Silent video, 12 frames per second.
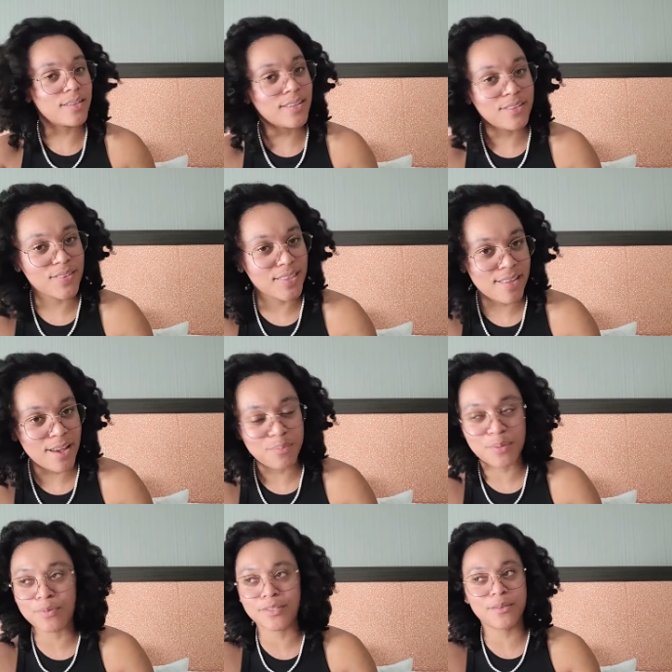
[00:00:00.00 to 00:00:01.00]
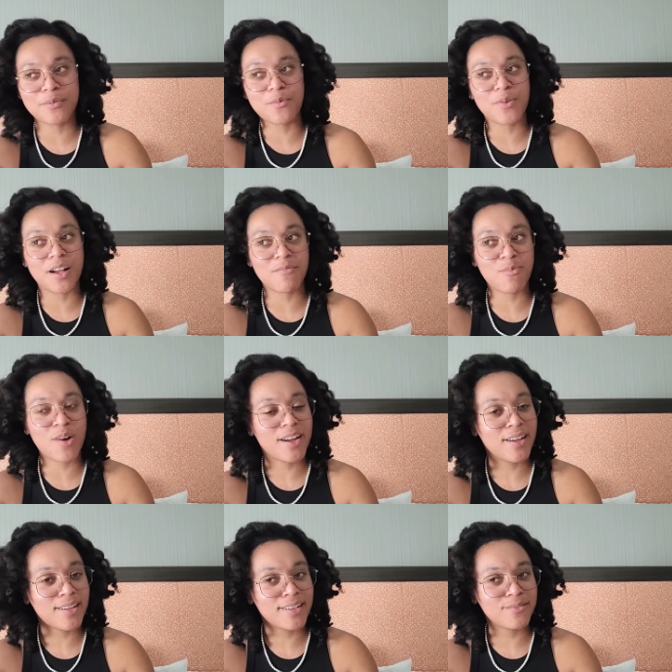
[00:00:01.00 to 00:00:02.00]
then even that people saying, well,
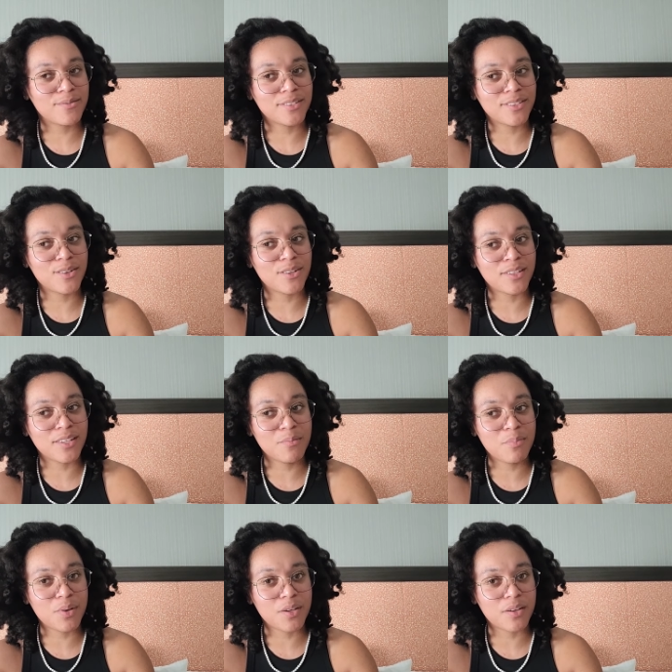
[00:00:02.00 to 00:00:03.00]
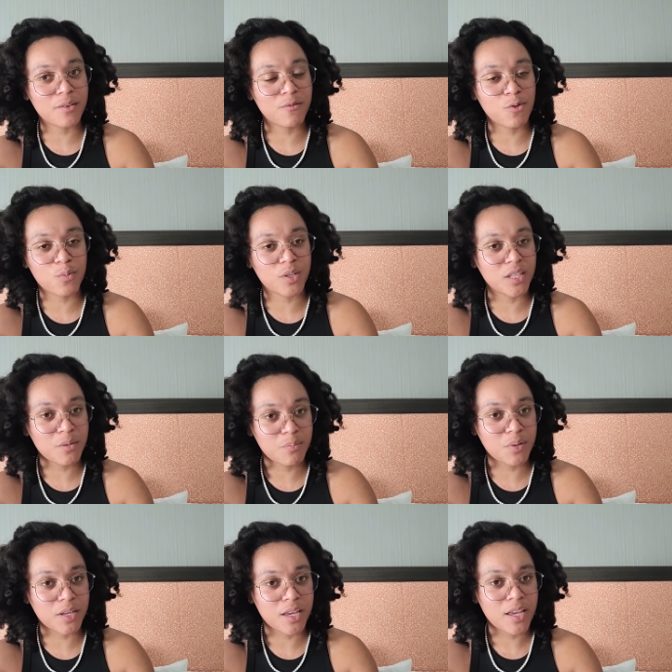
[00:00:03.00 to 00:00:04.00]
why was an Olympic, a former
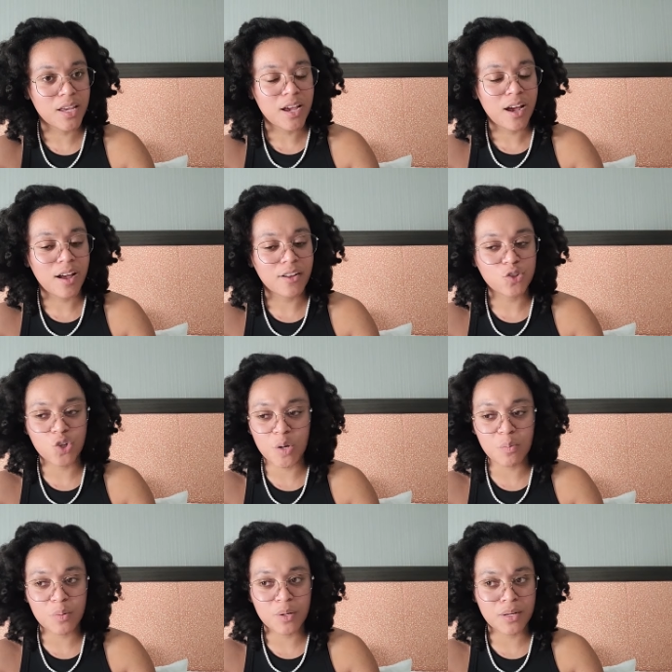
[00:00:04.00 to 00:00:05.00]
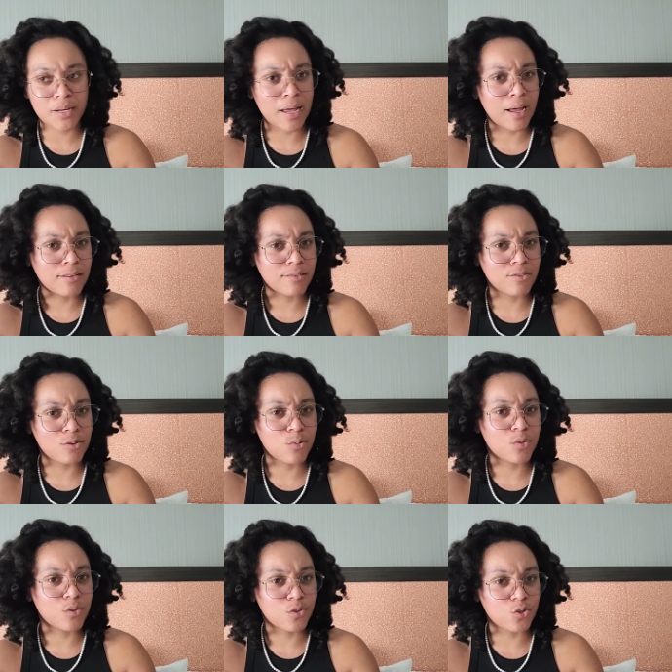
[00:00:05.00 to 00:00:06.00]
Olympic, uh, Champion not
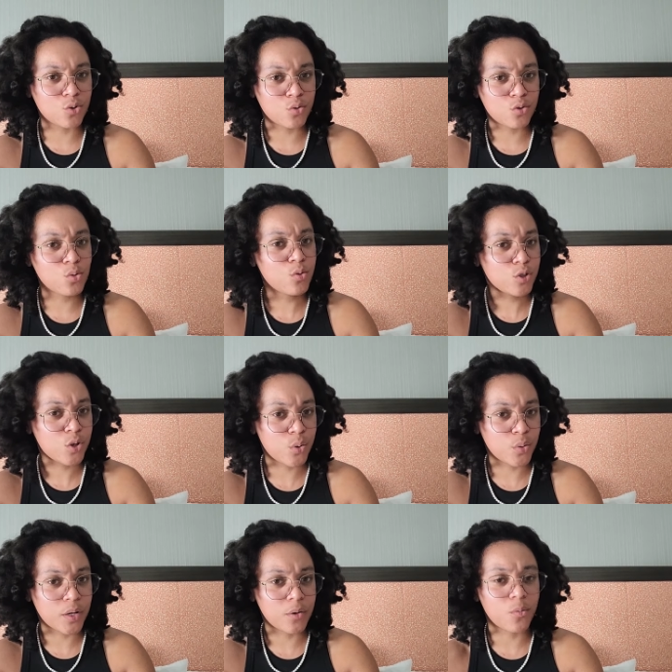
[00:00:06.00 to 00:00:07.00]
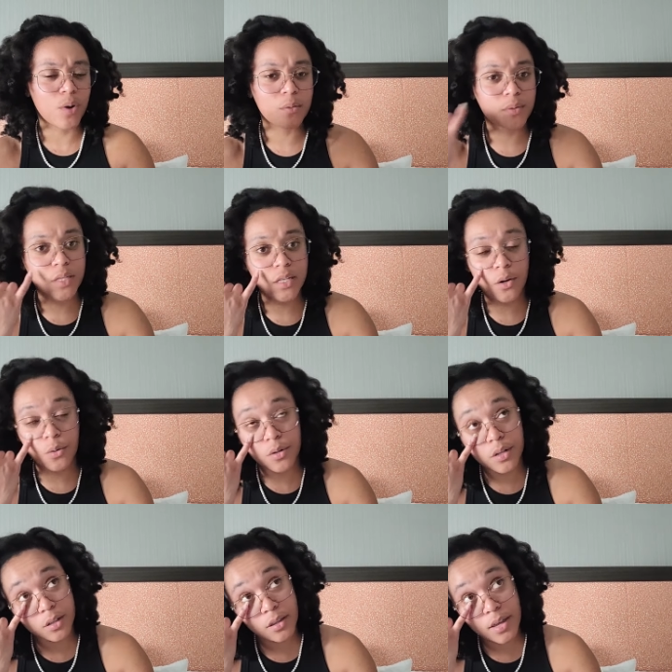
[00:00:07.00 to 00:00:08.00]
doing the torch holding? Why was he
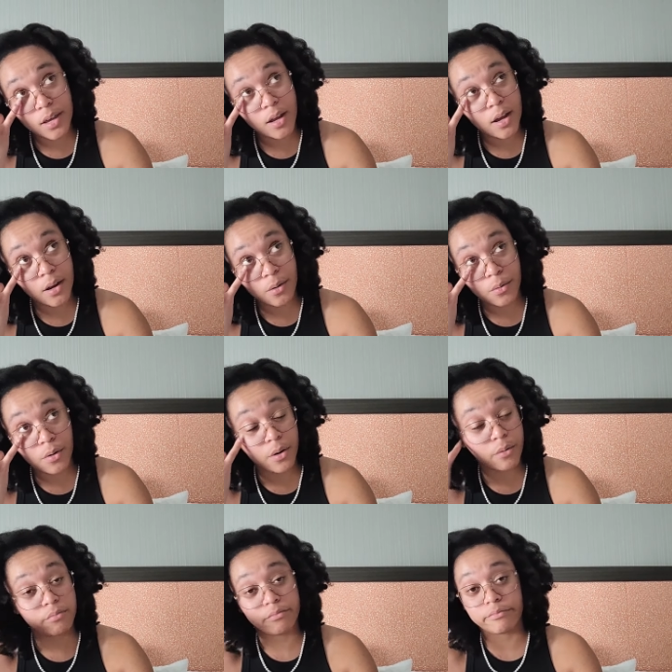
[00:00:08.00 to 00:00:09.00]
holding it? That I don't know.